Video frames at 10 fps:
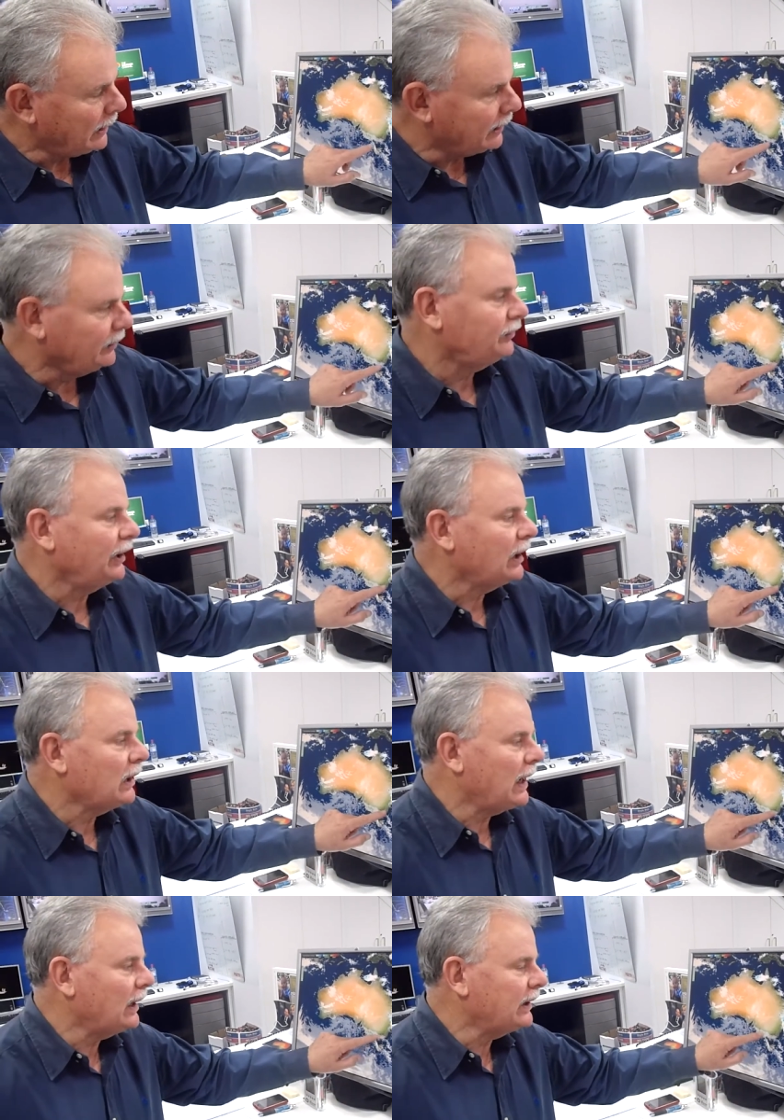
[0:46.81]
You can just see
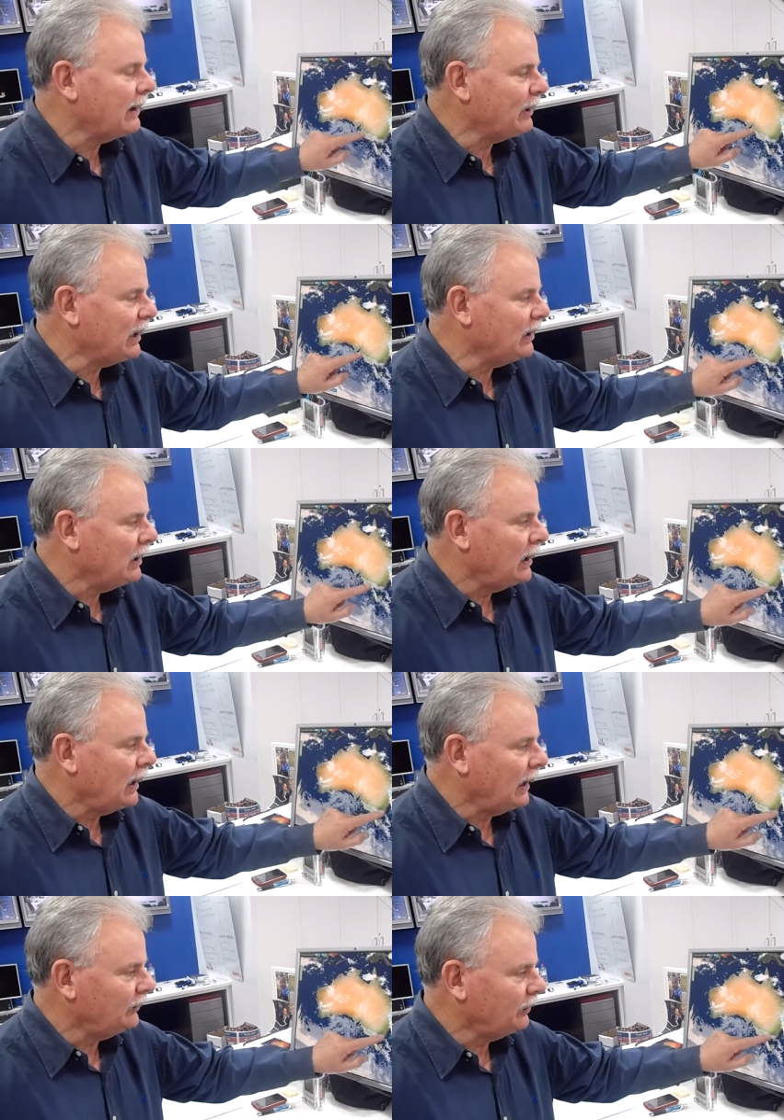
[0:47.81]
cloud coming in
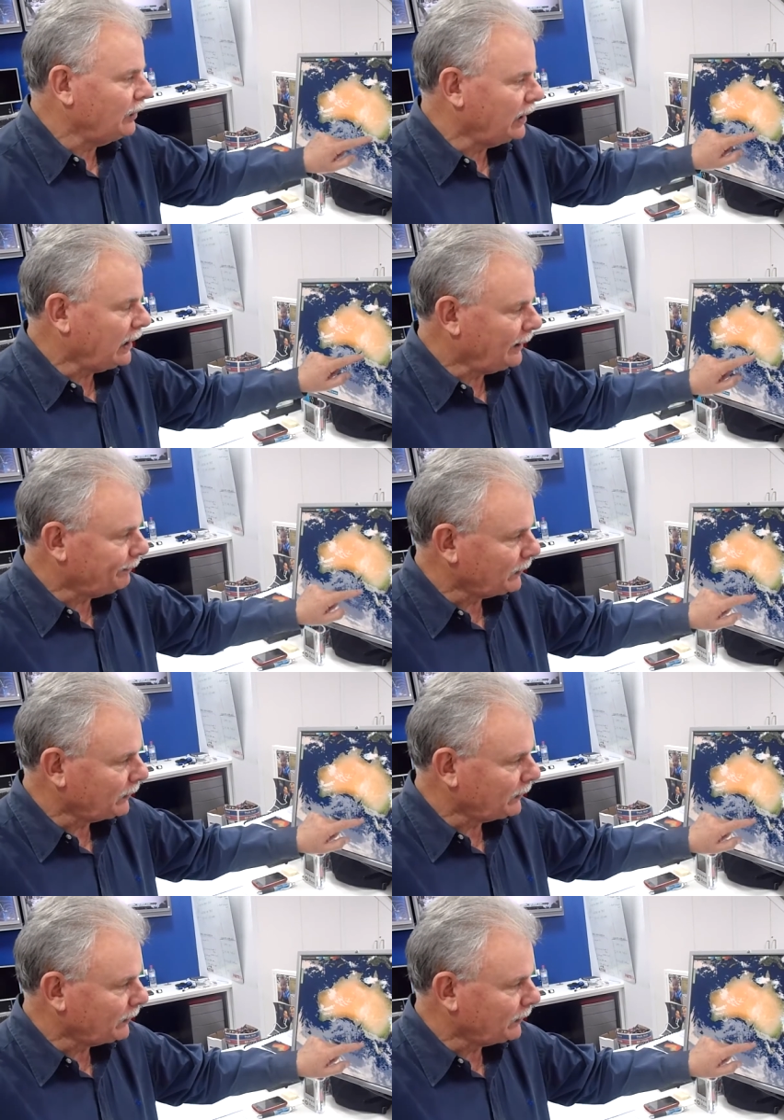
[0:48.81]
to the